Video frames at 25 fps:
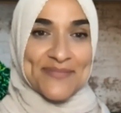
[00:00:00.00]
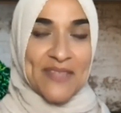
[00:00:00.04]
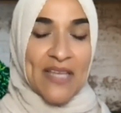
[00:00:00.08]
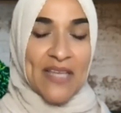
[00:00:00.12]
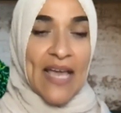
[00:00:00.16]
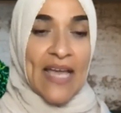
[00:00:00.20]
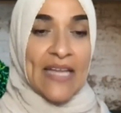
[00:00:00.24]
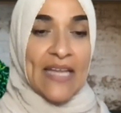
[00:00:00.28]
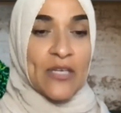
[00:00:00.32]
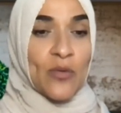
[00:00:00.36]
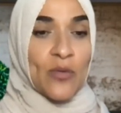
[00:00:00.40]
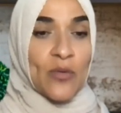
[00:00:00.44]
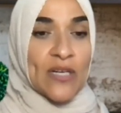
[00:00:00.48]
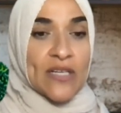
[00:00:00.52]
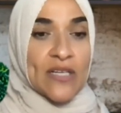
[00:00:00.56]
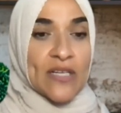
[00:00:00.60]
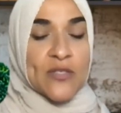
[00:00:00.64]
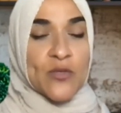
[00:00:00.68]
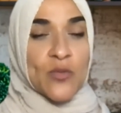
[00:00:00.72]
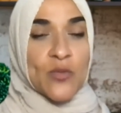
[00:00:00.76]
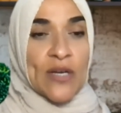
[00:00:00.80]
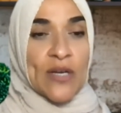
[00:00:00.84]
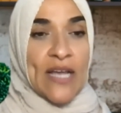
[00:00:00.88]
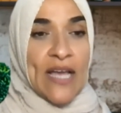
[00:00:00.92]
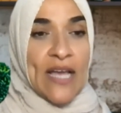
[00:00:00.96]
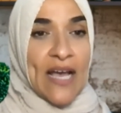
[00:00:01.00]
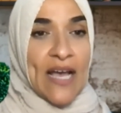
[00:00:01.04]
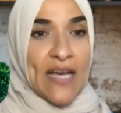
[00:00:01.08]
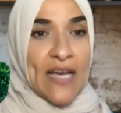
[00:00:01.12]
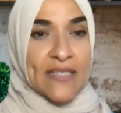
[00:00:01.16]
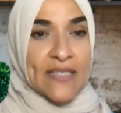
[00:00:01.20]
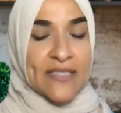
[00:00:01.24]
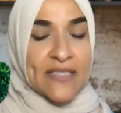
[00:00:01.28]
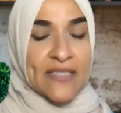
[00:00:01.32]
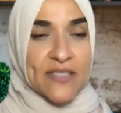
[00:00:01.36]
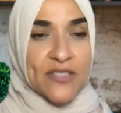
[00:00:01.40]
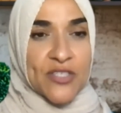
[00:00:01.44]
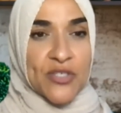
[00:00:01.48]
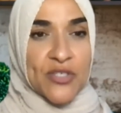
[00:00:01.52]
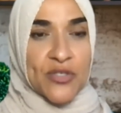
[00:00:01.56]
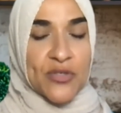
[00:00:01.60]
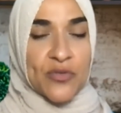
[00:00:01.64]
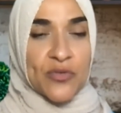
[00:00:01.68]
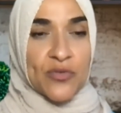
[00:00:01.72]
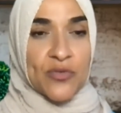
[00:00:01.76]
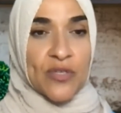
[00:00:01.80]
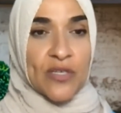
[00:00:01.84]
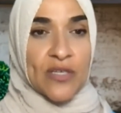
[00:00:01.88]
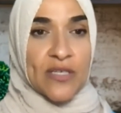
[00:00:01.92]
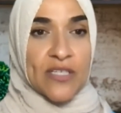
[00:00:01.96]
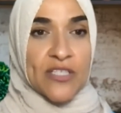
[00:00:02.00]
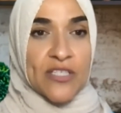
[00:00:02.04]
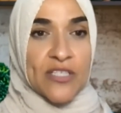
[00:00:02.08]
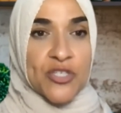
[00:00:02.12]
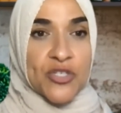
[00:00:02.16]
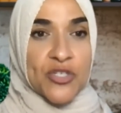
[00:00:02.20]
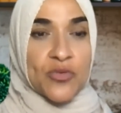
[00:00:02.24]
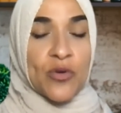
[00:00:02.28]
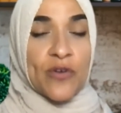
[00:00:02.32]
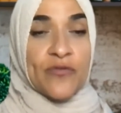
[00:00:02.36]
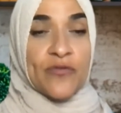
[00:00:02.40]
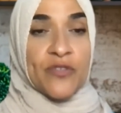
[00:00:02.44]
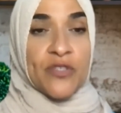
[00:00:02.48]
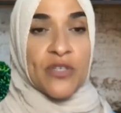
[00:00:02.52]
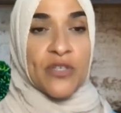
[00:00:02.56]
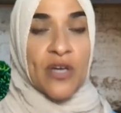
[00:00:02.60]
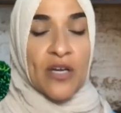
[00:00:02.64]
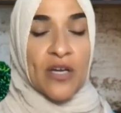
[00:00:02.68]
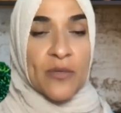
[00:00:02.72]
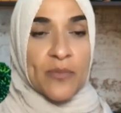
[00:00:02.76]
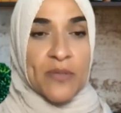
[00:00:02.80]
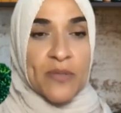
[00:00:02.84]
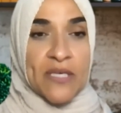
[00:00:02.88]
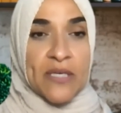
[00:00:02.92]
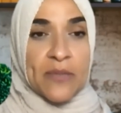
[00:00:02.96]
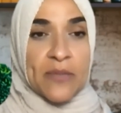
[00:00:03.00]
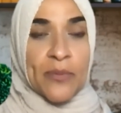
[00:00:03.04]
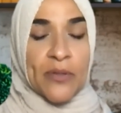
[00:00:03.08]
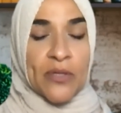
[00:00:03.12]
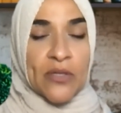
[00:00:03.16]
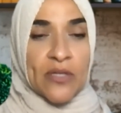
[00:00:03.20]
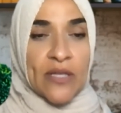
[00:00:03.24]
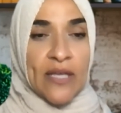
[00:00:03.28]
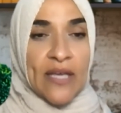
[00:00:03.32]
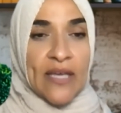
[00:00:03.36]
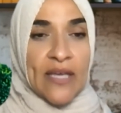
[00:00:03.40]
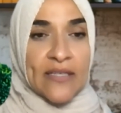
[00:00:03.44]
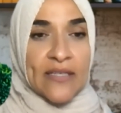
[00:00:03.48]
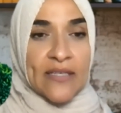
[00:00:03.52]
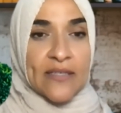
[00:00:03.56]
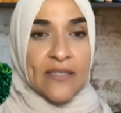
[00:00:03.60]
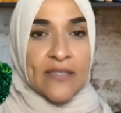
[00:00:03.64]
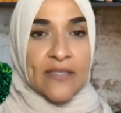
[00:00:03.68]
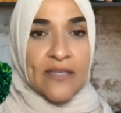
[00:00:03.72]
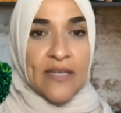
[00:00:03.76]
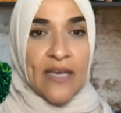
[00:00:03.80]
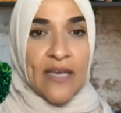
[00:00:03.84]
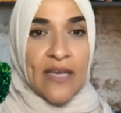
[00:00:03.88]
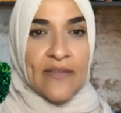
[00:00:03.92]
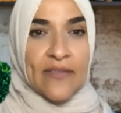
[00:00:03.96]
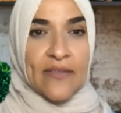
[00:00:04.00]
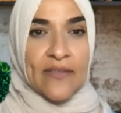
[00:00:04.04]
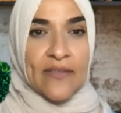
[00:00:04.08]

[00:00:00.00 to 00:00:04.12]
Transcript: Anyone else want to add to the issue of young people and the